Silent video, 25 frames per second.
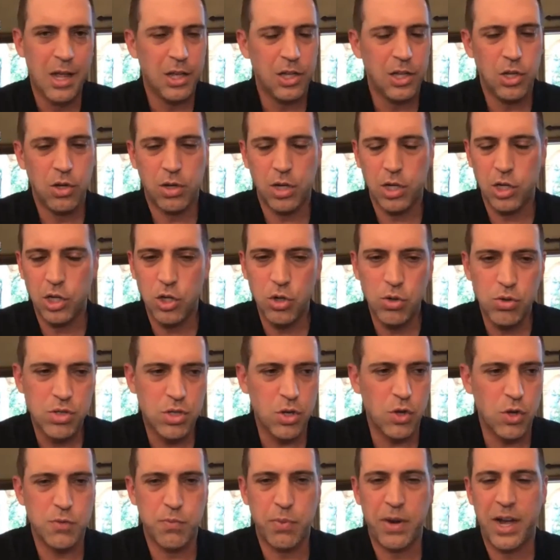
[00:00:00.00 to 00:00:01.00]
You can use
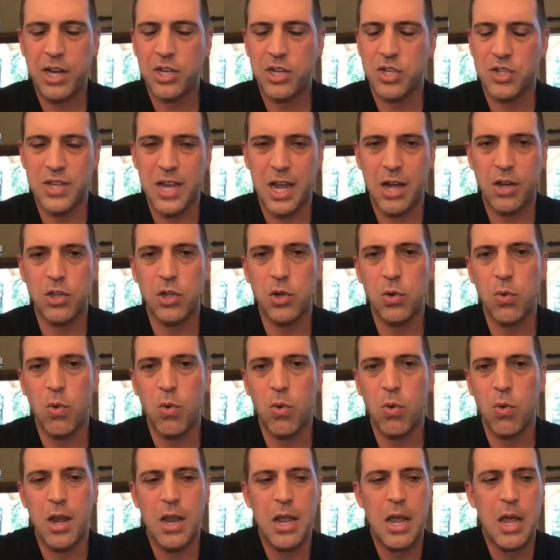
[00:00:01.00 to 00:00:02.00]
those branches how you
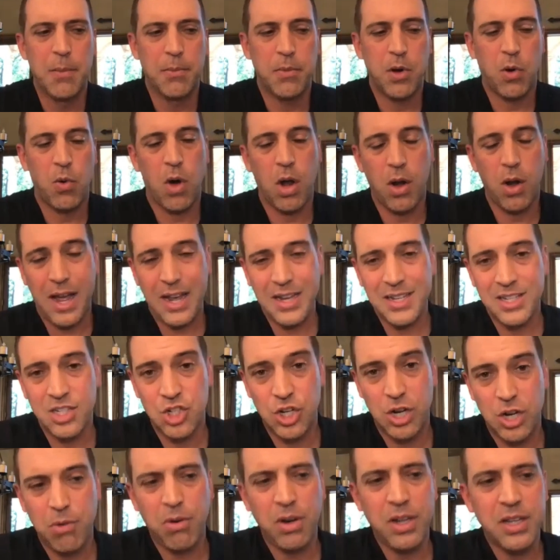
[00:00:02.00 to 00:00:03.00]
want. But what I
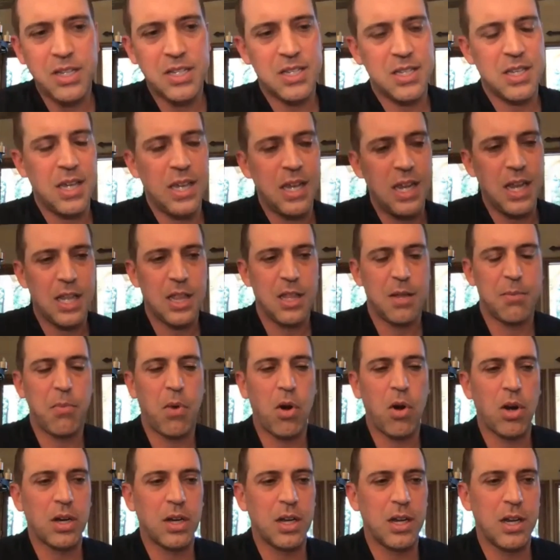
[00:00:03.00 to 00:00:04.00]
generally see in the
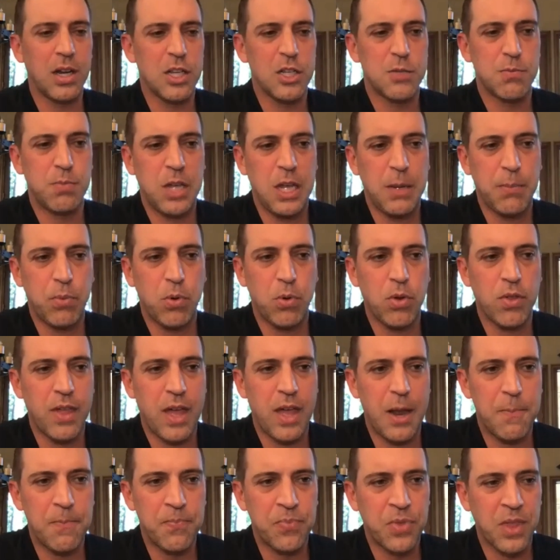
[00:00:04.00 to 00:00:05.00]
market is people that